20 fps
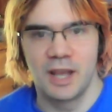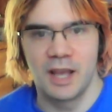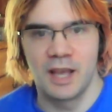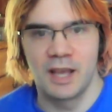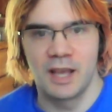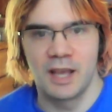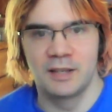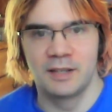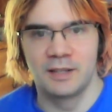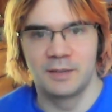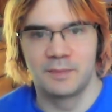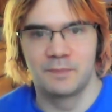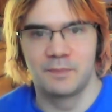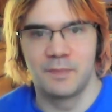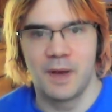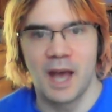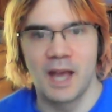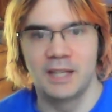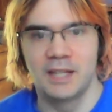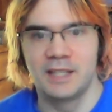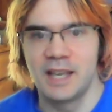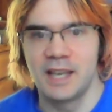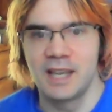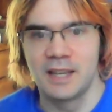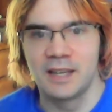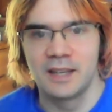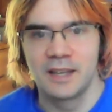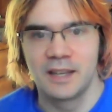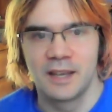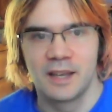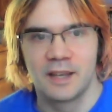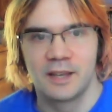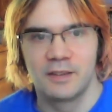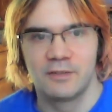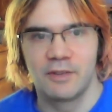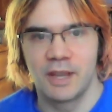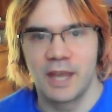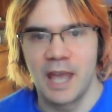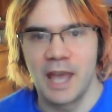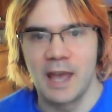And I did,
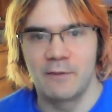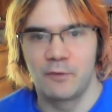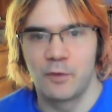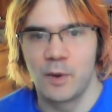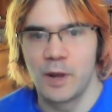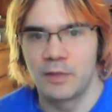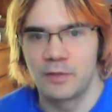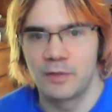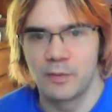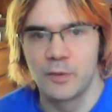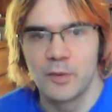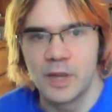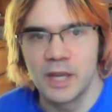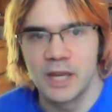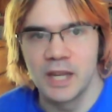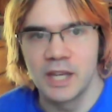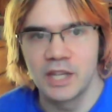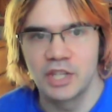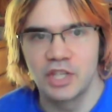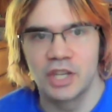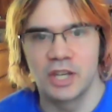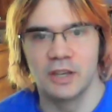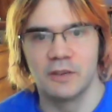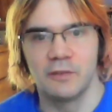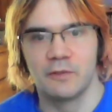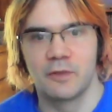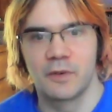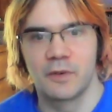like halfway through the initiative.